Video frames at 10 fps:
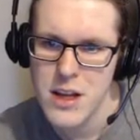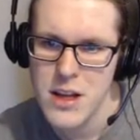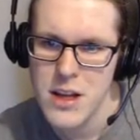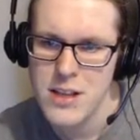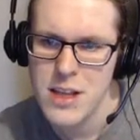
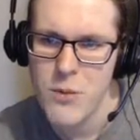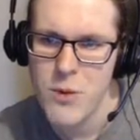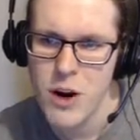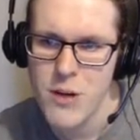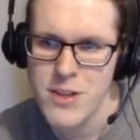I say
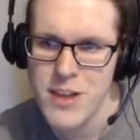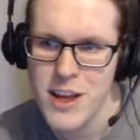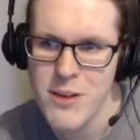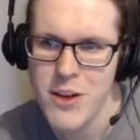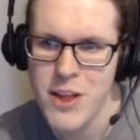work, but it's not
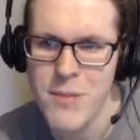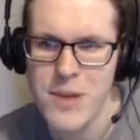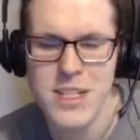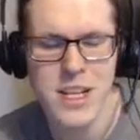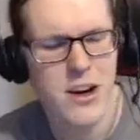like we're all that
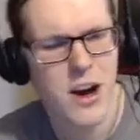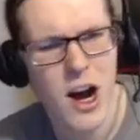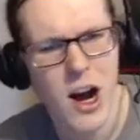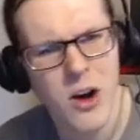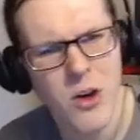busy here.
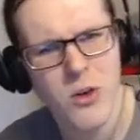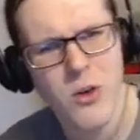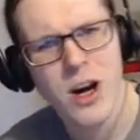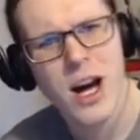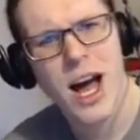Oh!
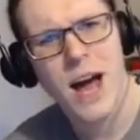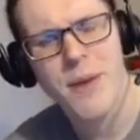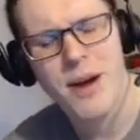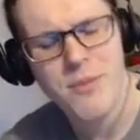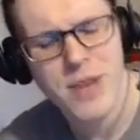Am
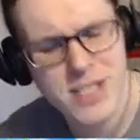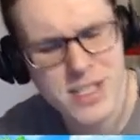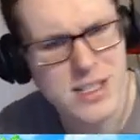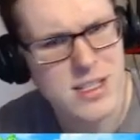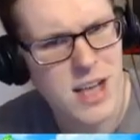I
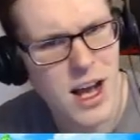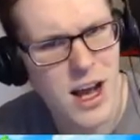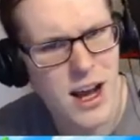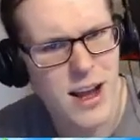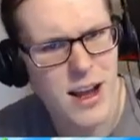miss
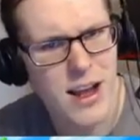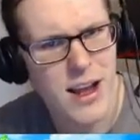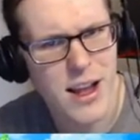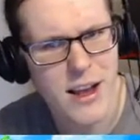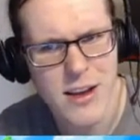uh,
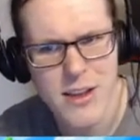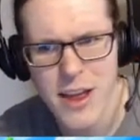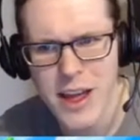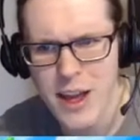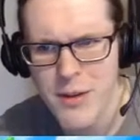
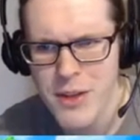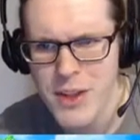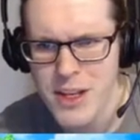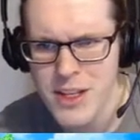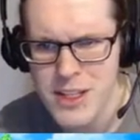thinking about
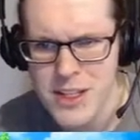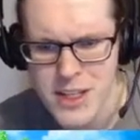this?